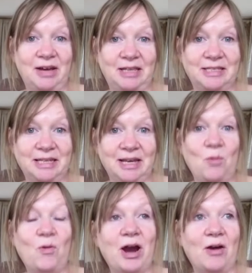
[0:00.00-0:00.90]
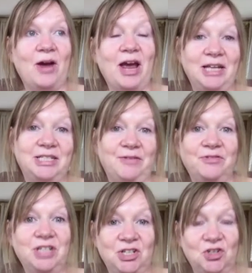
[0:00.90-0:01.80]
nights, where a
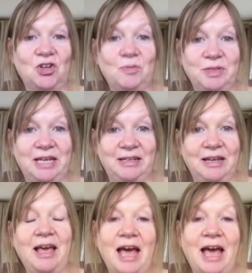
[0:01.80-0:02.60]
different teacher comes in